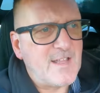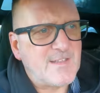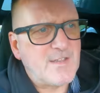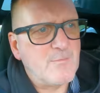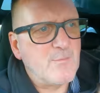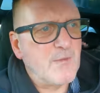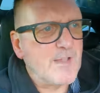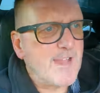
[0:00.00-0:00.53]
to
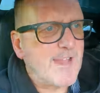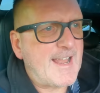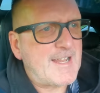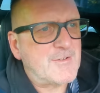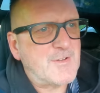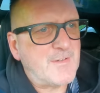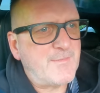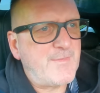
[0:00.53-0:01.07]
run an
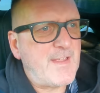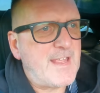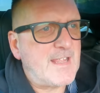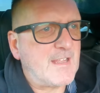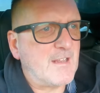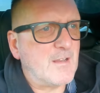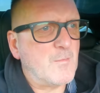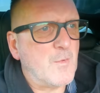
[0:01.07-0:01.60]
electric
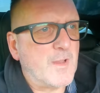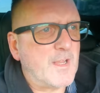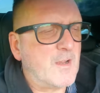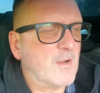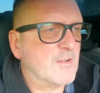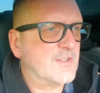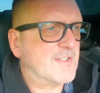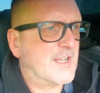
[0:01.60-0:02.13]
vehicle and what it
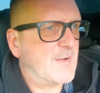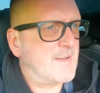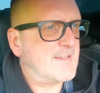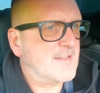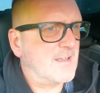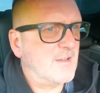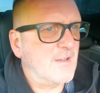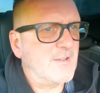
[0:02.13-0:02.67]
costs to go
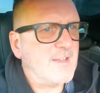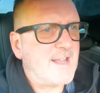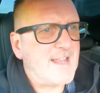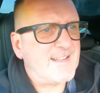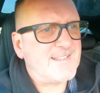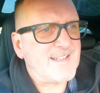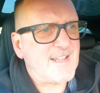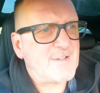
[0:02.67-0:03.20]
into London,
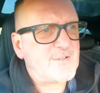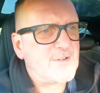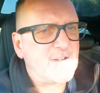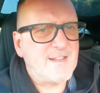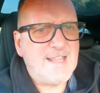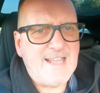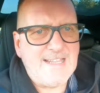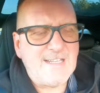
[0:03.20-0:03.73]
etc.,
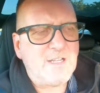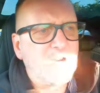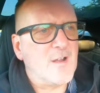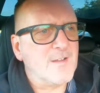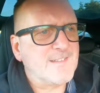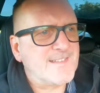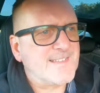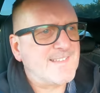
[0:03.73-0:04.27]
and the hidden
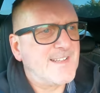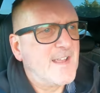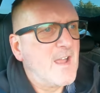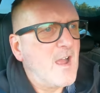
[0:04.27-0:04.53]
costs,